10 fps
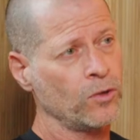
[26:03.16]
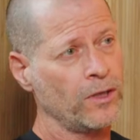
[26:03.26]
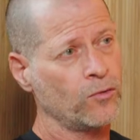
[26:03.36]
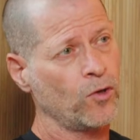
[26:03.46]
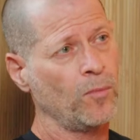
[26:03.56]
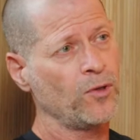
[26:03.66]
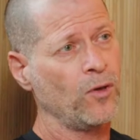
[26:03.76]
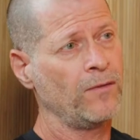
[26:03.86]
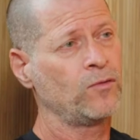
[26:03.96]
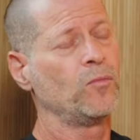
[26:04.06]
want the crop, you
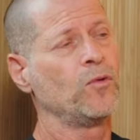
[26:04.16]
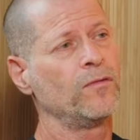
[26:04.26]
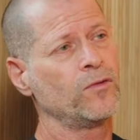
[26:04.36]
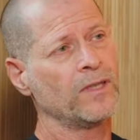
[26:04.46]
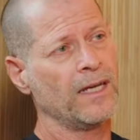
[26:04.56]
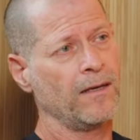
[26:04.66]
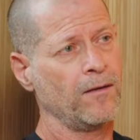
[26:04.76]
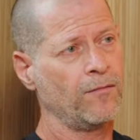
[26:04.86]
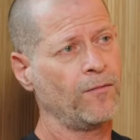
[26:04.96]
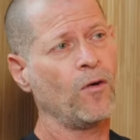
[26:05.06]
have to move to
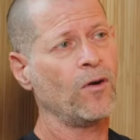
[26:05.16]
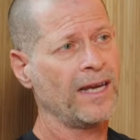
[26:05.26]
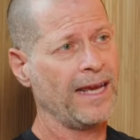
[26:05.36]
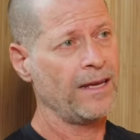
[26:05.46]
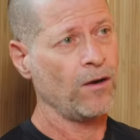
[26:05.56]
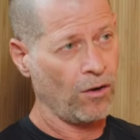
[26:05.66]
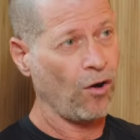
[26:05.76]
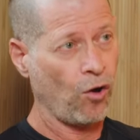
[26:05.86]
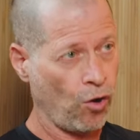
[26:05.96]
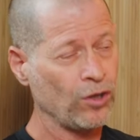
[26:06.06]
the 4K
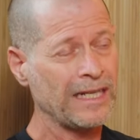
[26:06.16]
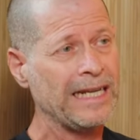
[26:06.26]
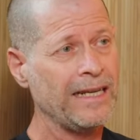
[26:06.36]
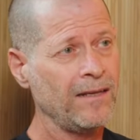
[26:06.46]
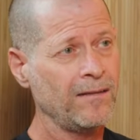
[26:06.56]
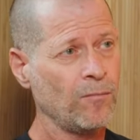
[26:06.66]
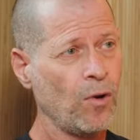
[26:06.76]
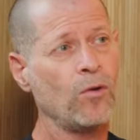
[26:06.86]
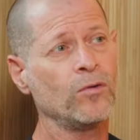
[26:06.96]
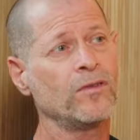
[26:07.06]
only
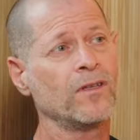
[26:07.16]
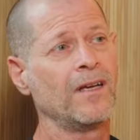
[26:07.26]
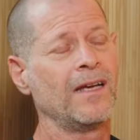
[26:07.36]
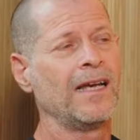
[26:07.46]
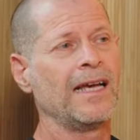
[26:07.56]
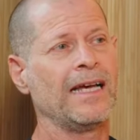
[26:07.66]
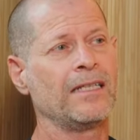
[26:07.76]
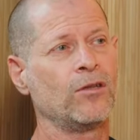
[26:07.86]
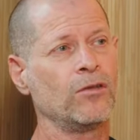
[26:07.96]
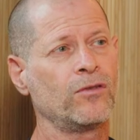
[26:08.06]
mode
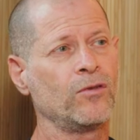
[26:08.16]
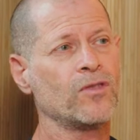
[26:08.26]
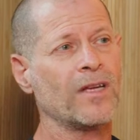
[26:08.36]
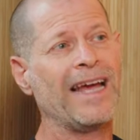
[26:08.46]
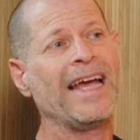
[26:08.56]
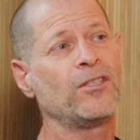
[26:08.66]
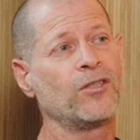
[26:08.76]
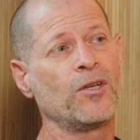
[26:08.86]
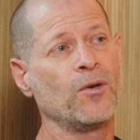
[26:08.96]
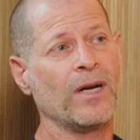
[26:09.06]
and not use
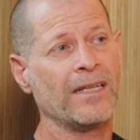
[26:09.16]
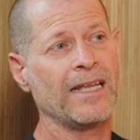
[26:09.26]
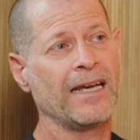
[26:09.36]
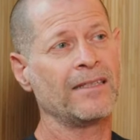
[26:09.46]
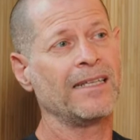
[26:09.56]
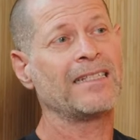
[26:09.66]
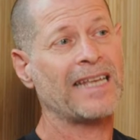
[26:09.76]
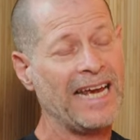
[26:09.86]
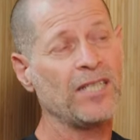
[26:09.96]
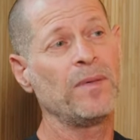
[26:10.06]
HQ. And then it's
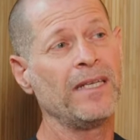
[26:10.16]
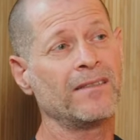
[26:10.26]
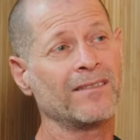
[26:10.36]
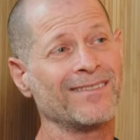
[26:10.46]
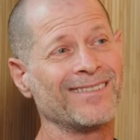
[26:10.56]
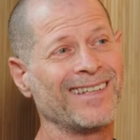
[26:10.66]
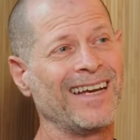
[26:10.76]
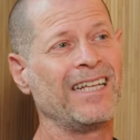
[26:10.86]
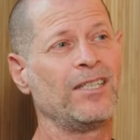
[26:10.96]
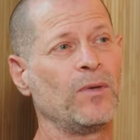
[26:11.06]
8 bit
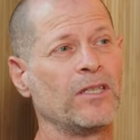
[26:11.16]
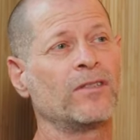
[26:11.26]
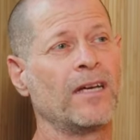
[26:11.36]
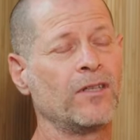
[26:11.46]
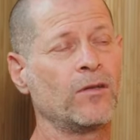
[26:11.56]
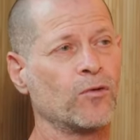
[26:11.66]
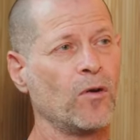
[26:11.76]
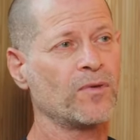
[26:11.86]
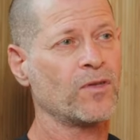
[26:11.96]
and you will not have the crop.